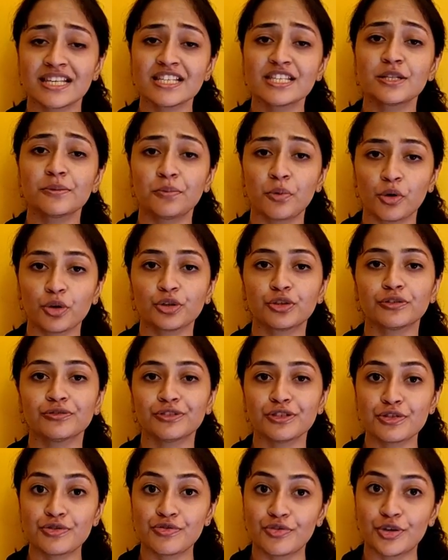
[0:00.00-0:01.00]
But since the point
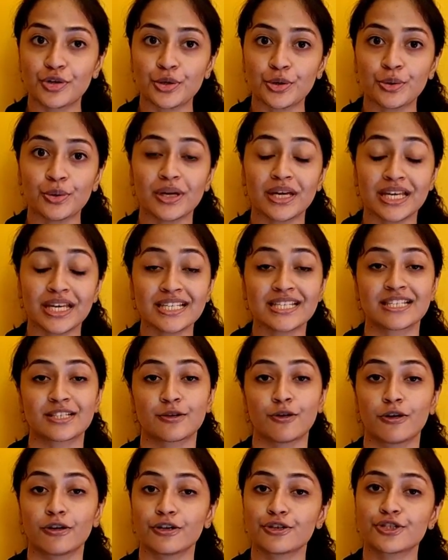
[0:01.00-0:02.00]
of this video
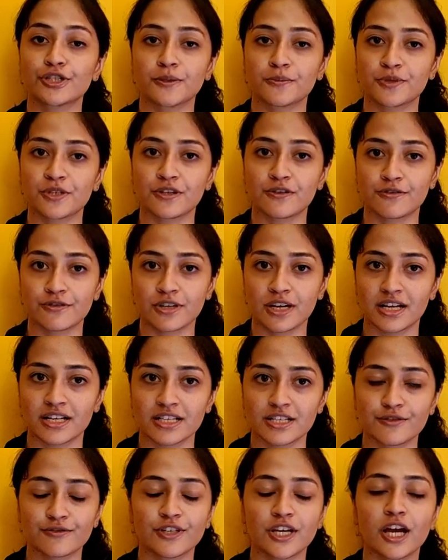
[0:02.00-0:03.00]
is scholarships in
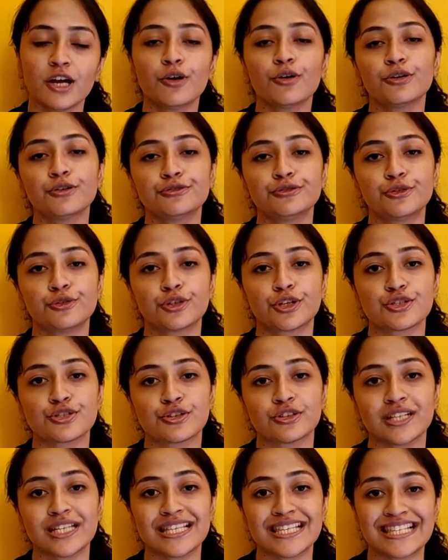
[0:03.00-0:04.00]
France, we are going to
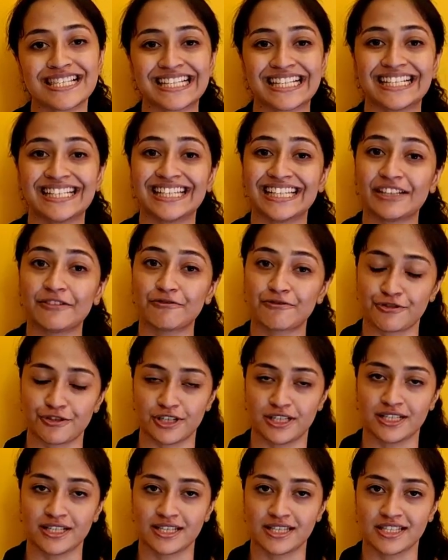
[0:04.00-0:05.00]
focus on INSEAD in
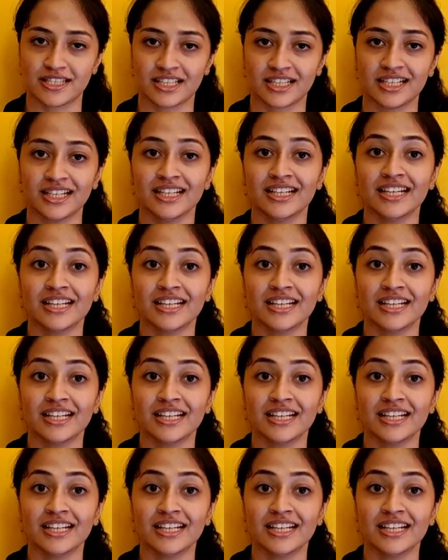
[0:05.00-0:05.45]
France.